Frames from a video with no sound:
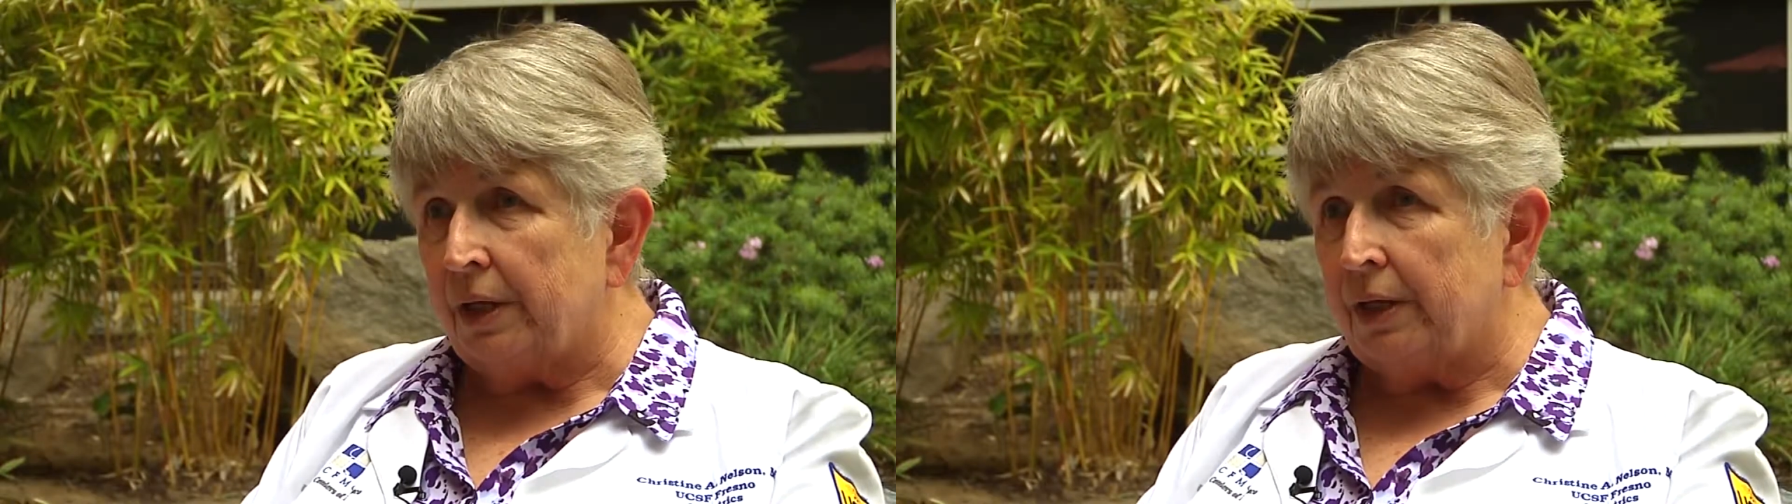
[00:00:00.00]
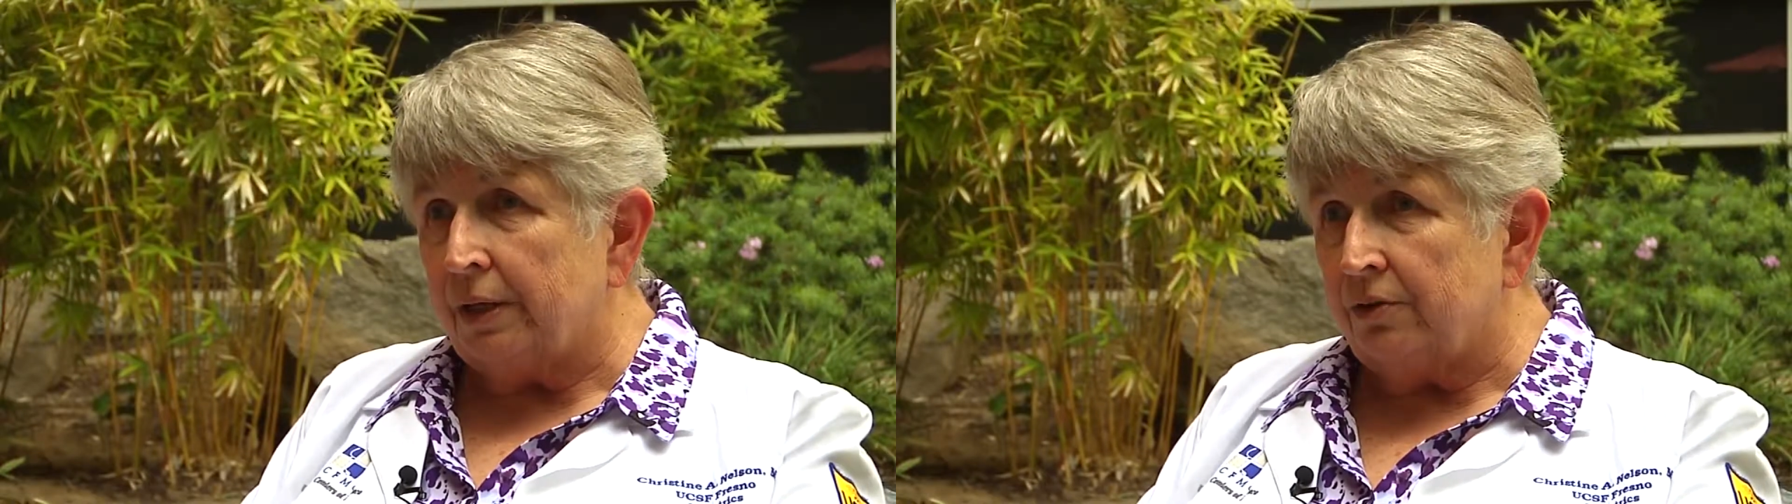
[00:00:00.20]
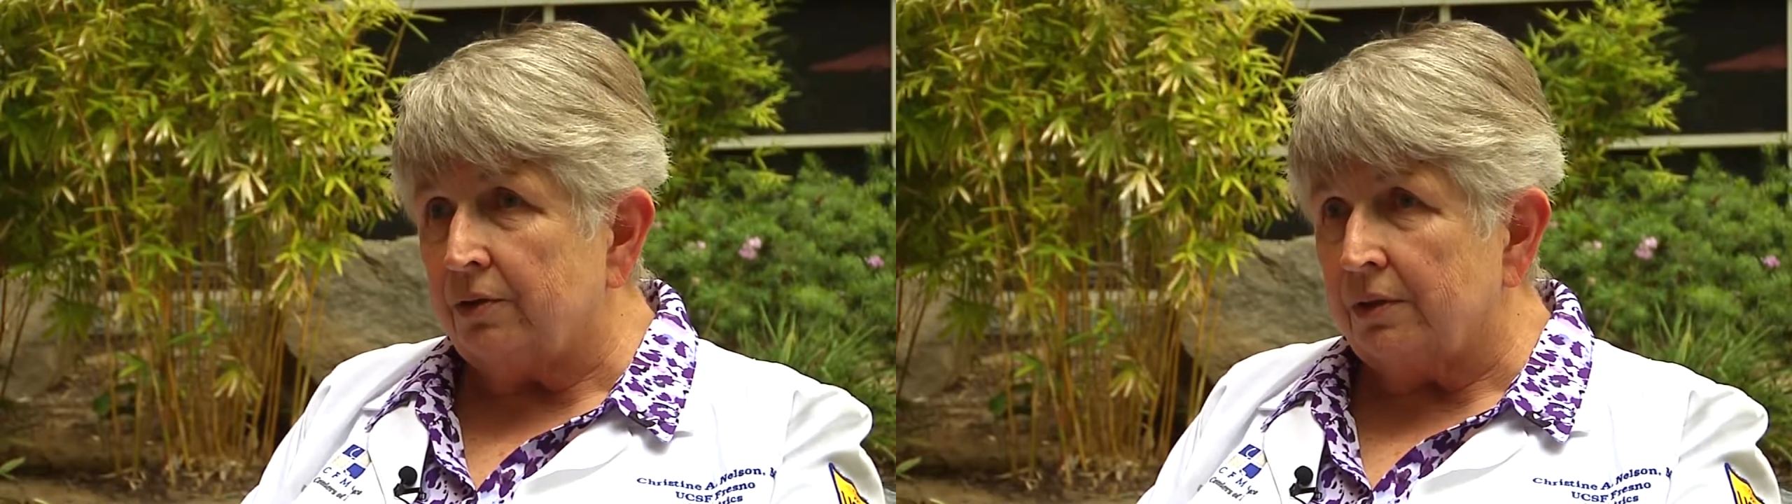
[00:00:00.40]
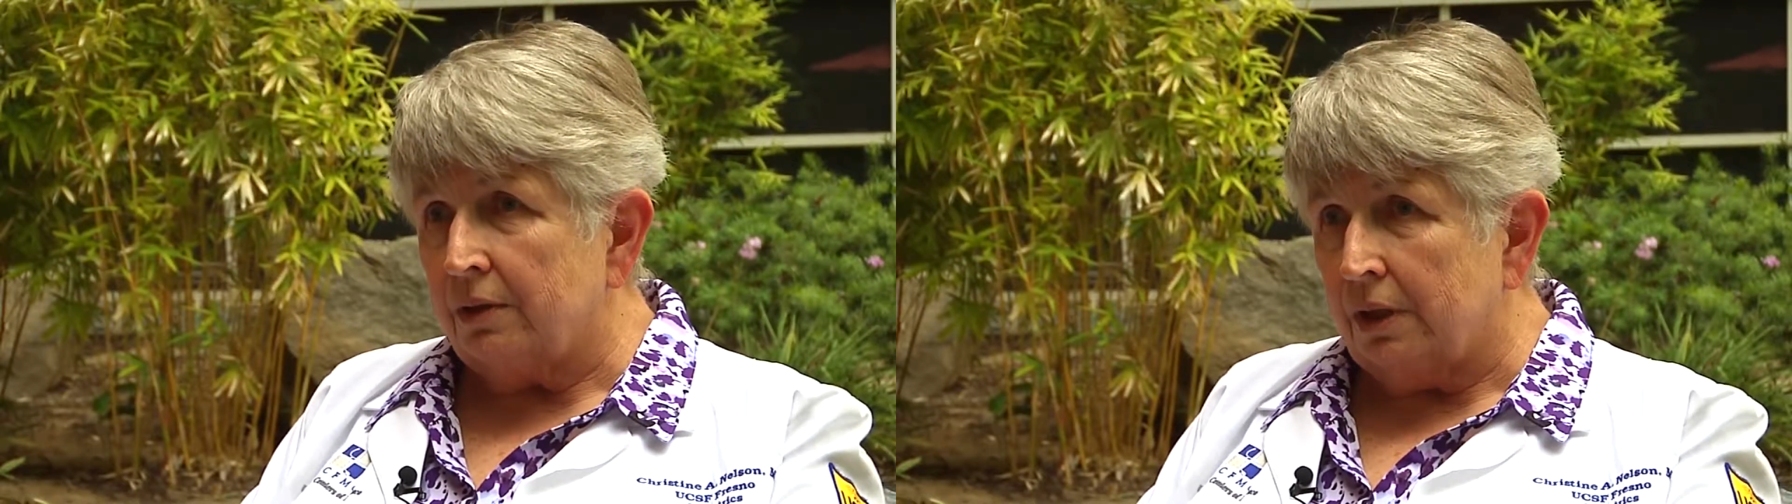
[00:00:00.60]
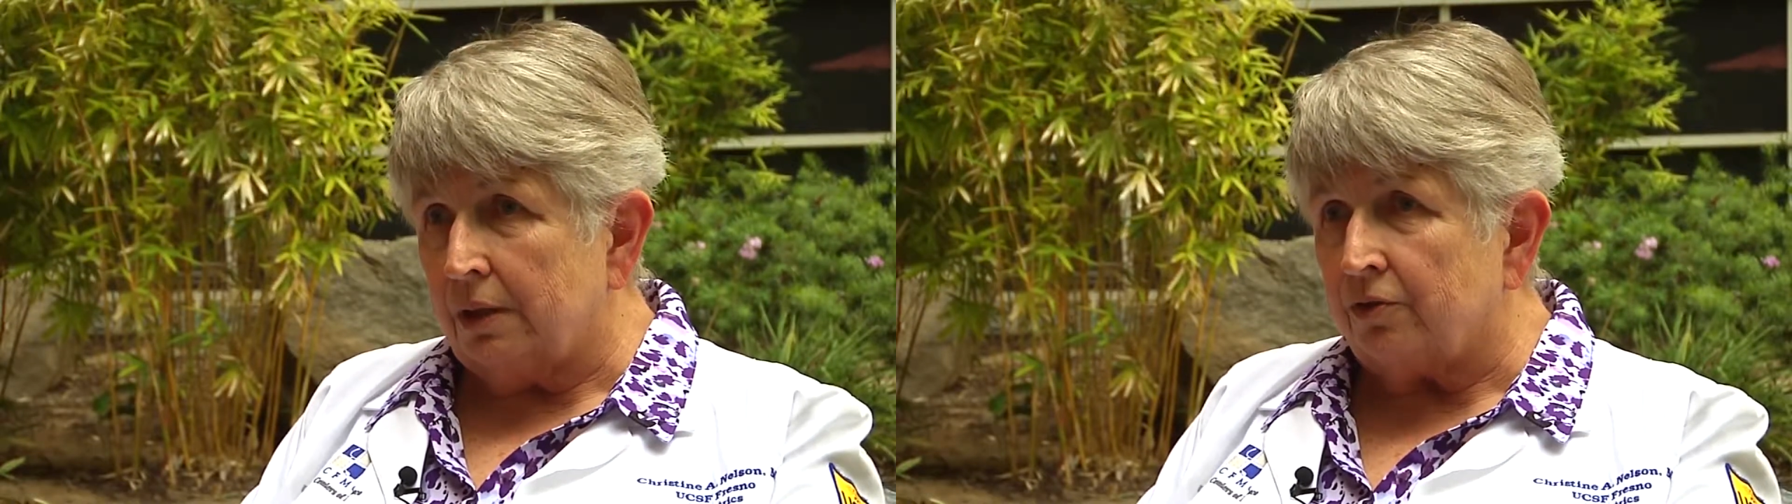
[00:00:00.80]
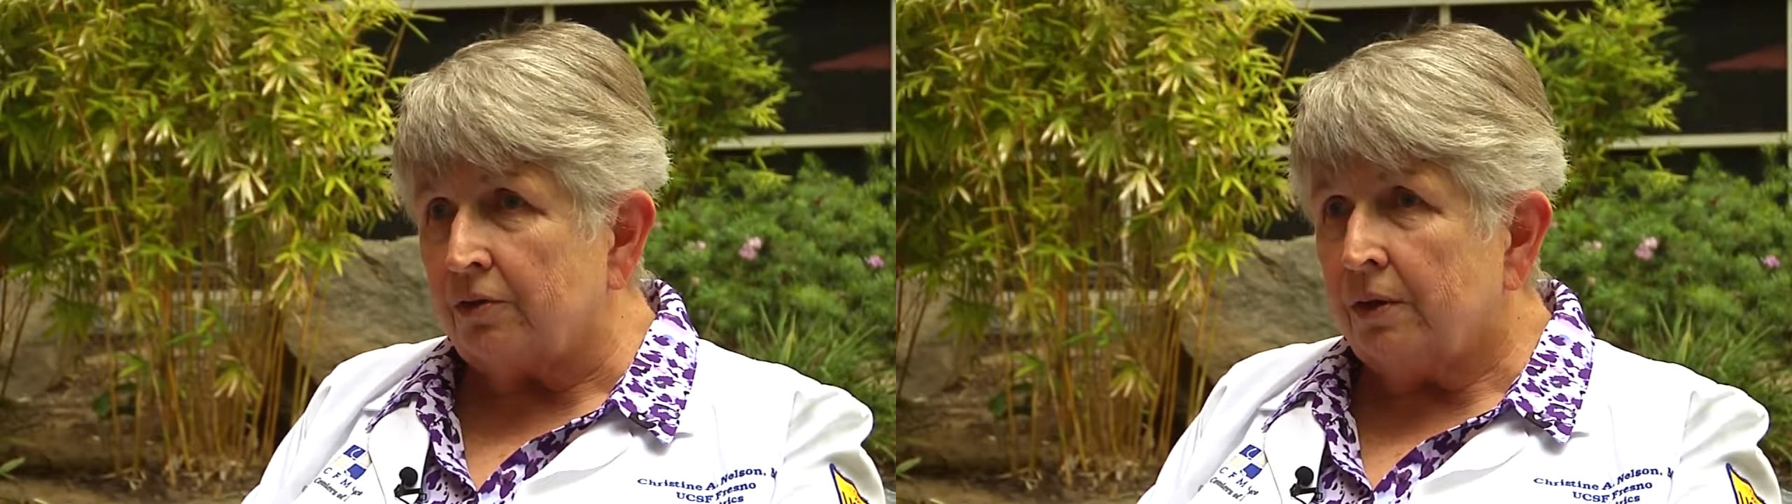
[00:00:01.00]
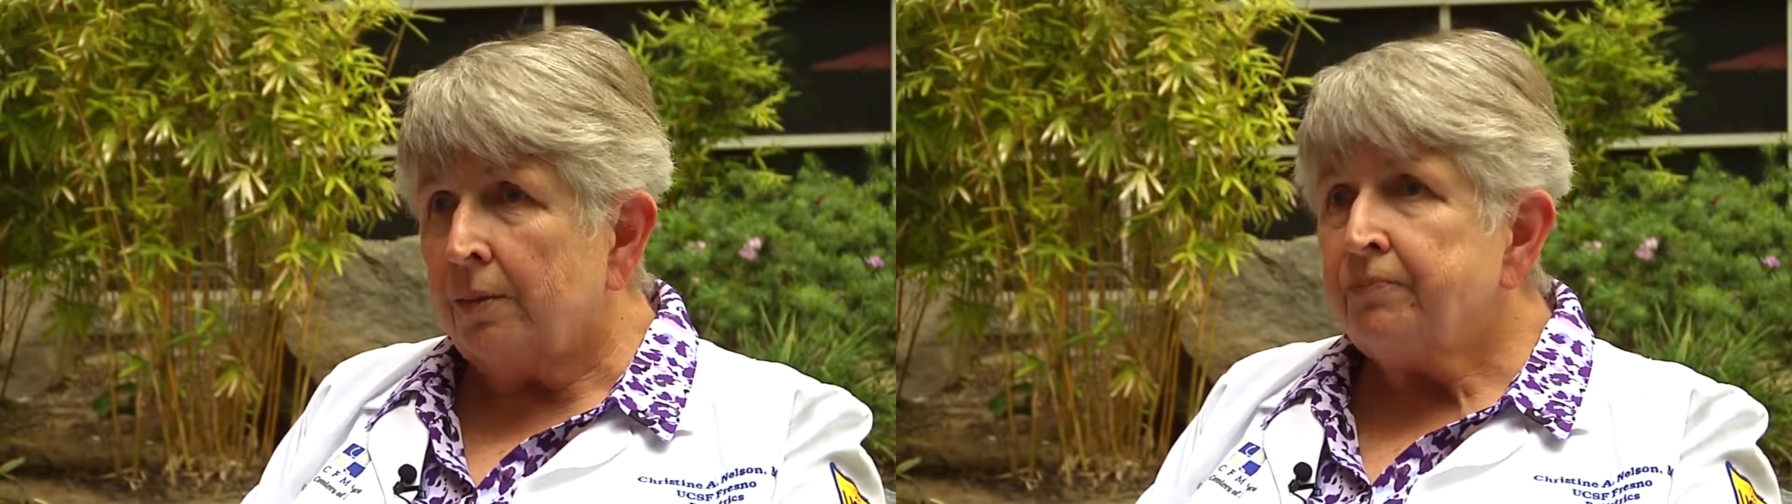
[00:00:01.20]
getting into the lungs.